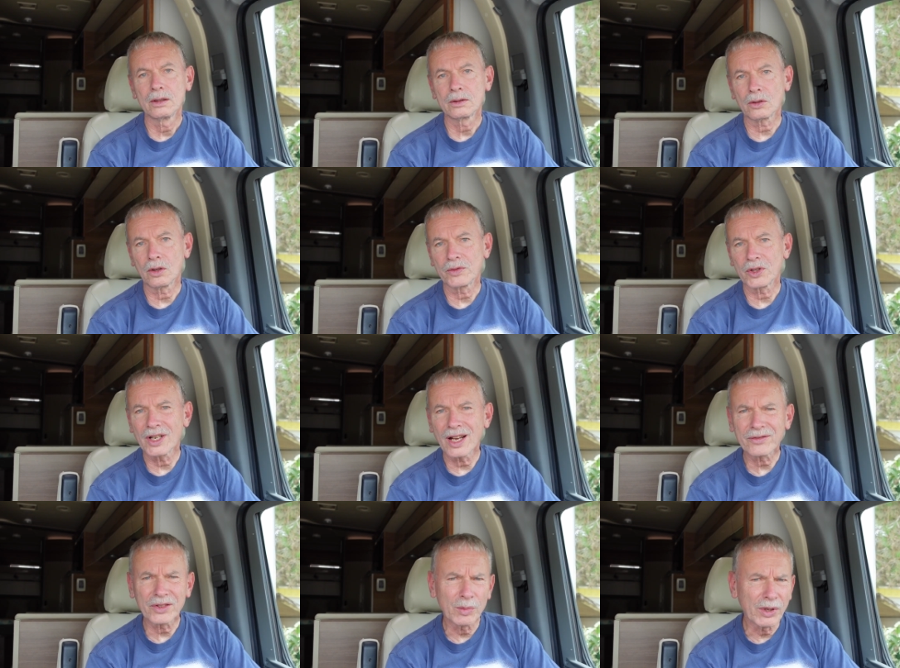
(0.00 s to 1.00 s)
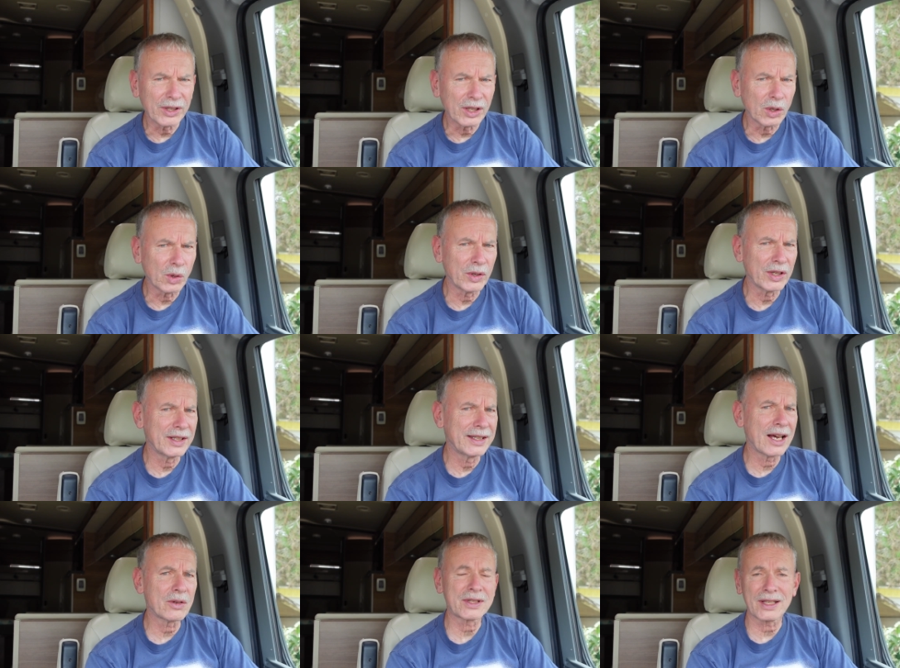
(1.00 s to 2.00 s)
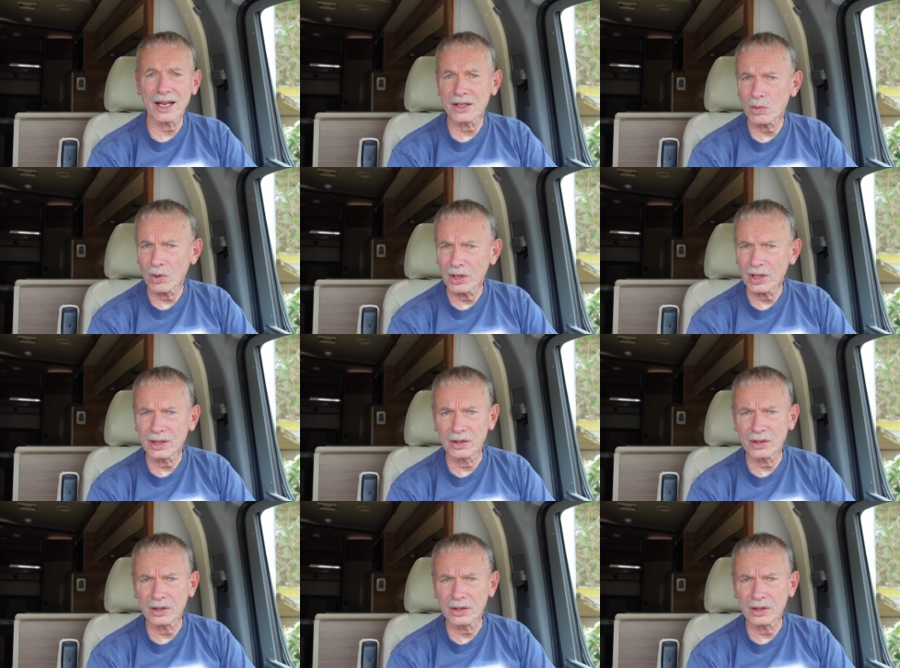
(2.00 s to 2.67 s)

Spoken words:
So if you're not familiar with how slides work,